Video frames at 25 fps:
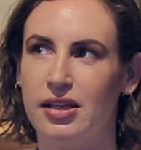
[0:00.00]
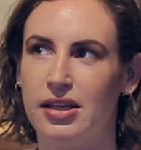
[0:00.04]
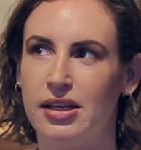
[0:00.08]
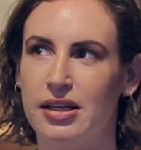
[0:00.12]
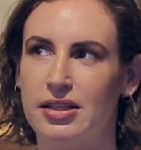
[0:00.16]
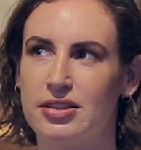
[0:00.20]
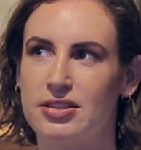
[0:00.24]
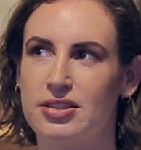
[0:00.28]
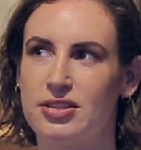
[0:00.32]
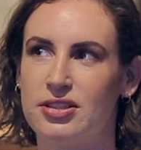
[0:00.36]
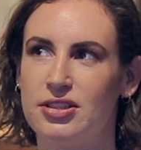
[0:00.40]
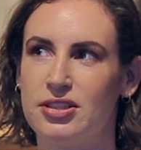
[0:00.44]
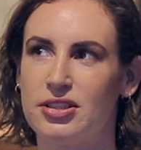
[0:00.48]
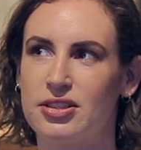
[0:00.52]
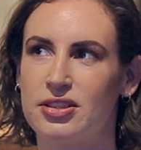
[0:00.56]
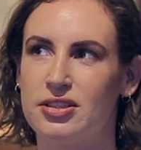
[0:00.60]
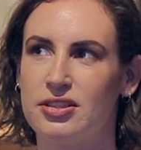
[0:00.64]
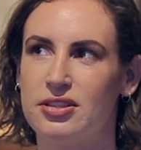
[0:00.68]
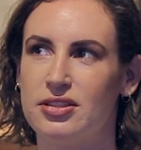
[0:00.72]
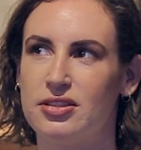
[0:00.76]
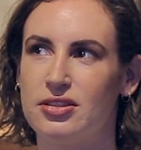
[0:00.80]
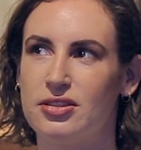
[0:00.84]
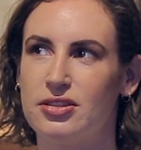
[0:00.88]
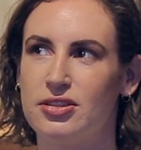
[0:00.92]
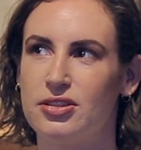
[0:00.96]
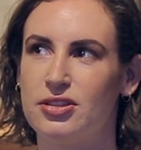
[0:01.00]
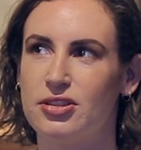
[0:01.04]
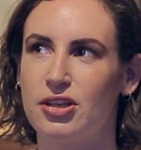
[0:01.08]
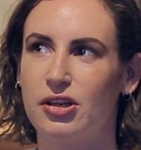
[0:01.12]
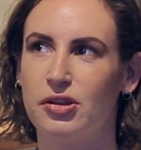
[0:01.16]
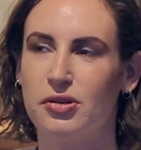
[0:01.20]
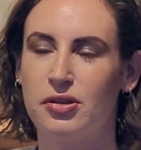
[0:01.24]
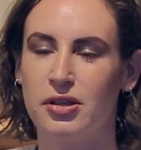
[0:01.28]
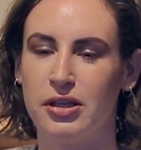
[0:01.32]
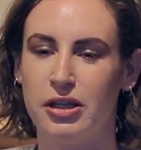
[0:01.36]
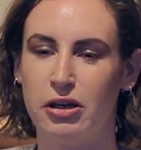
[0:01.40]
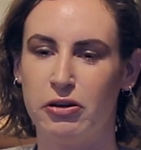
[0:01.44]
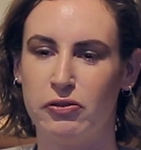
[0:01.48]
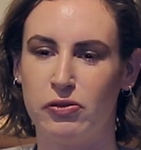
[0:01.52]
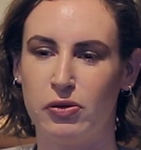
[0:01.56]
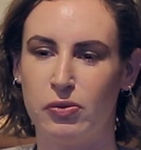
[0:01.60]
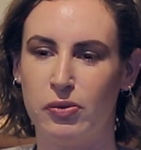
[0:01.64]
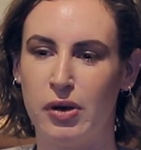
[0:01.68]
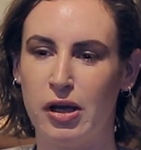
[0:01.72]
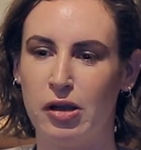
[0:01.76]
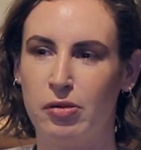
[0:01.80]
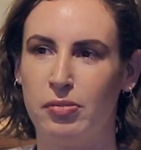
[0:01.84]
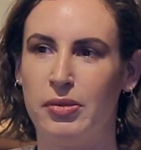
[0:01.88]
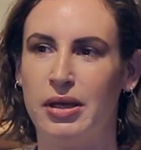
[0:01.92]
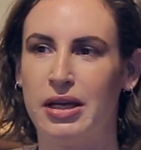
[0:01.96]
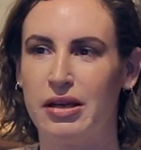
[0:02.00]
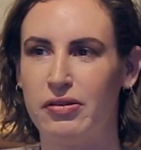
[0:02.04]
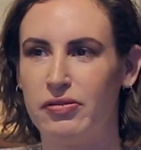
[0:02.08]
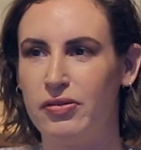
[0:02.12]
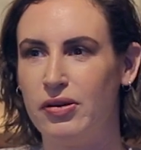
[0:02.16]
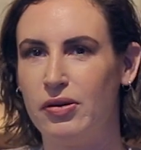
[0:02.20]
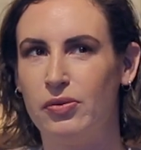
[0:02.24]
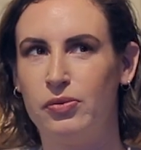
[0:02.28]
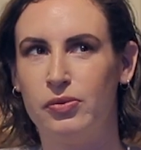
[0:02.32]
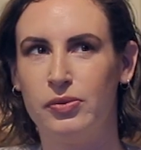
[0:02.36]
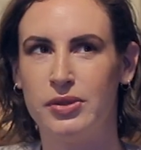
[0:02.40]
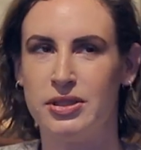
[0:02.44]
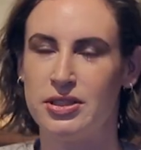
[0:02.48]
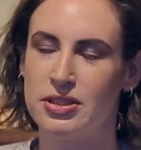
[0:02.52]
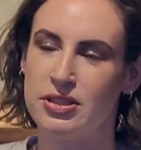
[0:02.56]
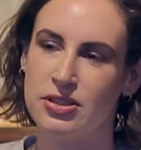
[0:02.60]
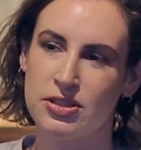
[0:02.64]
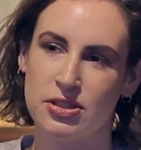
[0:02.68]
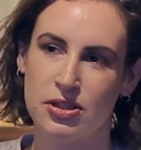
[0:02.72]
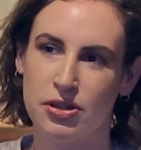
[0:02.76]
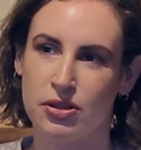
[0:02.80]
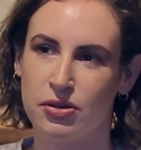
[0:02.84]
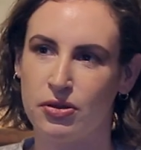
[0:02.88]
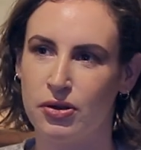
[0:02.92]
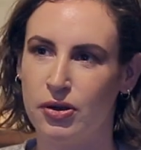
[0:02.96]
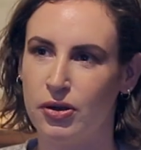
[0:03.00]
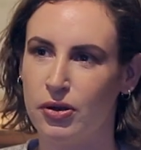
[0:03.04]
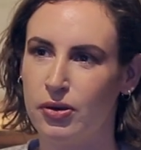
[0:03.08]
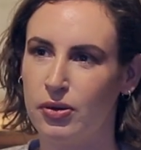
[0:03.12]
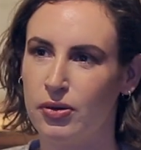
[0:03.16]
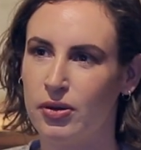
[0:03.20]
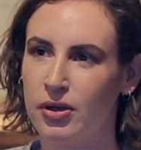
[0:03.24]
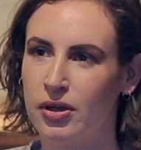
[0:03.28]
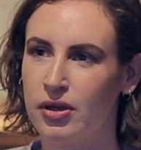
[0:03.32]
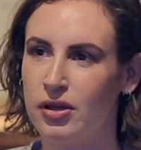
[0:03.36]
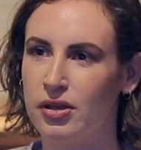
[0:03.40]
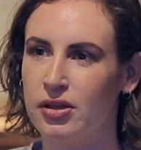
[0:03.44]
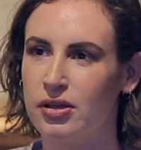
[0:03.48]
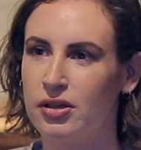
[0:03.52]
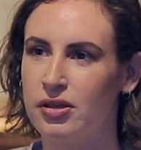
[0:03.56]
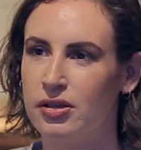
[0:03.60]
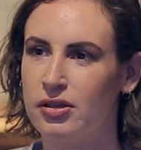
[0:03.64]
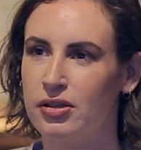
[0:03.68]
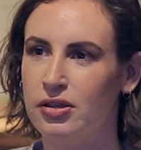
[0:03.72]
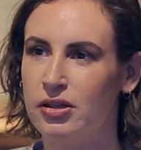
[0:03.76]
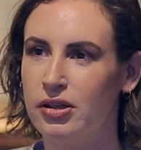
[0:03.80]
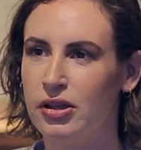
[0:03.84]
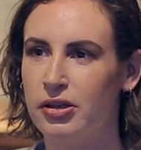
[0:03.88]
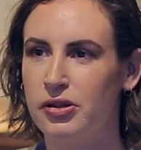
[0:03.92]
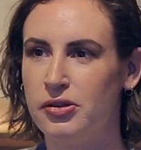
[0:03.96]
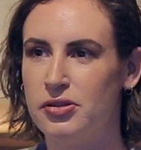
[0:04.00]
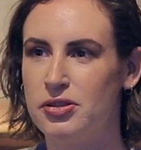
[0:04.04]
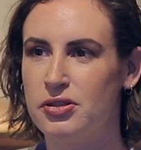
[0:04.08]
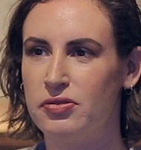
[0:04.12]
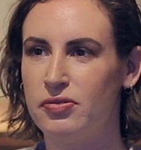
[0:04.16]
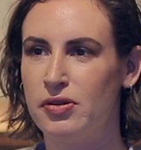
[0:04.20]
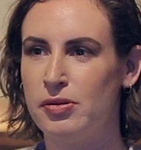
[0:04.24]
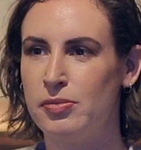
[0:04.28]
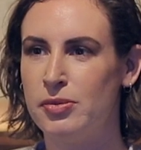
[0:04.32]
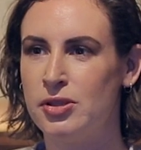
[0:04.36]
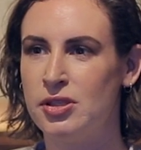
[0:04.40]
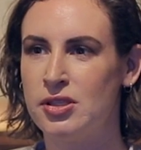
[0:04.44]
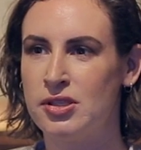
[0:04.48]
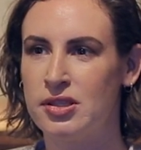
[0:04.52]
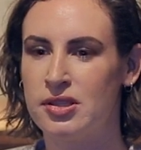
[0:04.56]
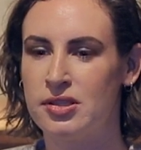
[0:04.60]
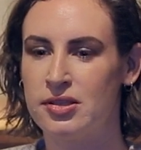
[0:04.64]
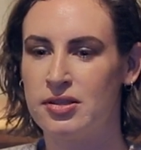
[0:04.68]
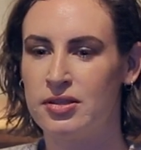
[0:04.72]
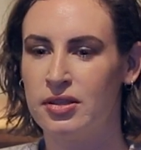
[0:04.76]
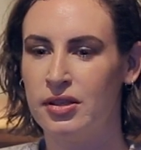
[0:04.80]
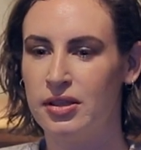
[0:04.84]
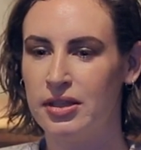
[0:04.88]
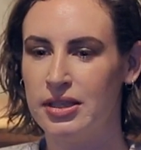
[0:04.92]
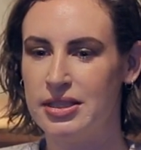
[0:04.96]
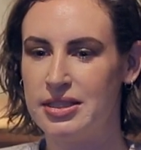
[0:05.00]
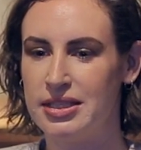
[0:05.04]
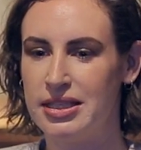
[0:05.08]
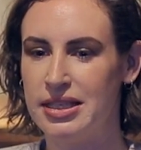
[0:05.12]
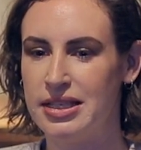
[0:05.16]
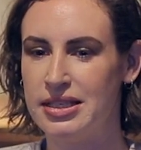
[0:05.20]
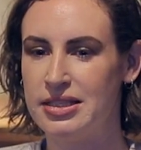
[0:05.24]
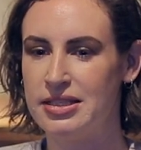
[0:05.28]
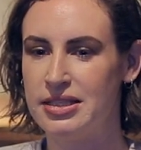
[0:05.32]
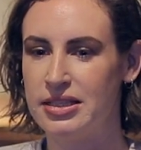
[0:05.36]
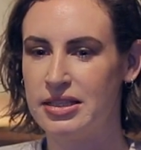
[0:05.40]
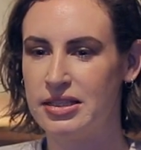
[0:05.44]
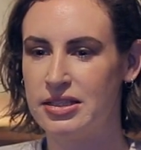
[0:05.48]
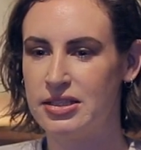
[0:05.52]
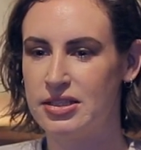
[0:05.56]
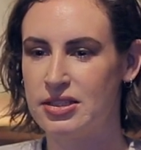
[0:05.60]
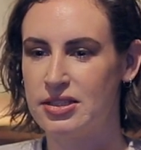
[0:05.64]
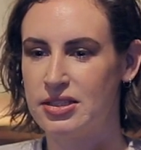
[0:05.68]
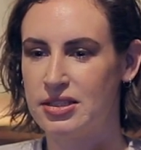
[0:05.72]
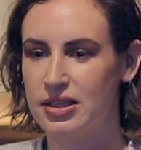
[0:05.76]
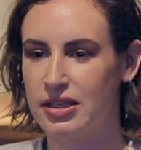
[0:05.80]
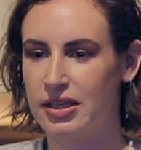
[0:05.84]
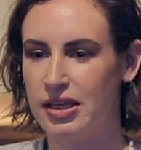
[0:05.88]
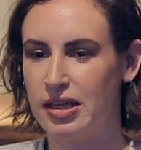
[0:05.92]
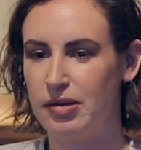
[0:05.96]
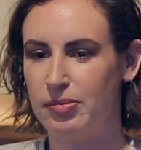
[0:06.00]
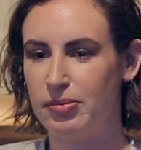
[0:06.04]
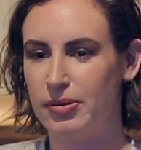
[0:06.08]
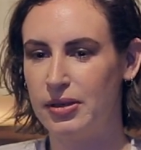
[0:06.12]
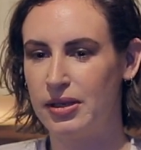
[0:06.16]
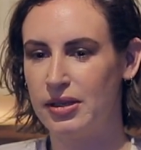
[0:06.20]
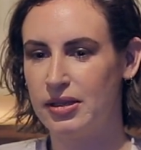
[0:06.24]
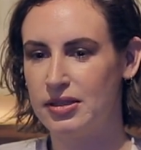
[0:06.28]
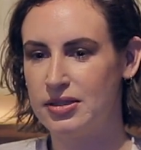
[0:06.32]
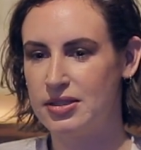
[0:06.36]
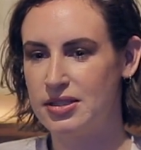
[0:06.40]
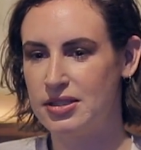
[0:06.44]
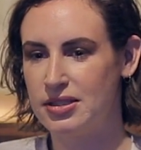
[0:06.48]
it's just totally overwhelming if it whizzes through loads of images. It's easier just to keep it a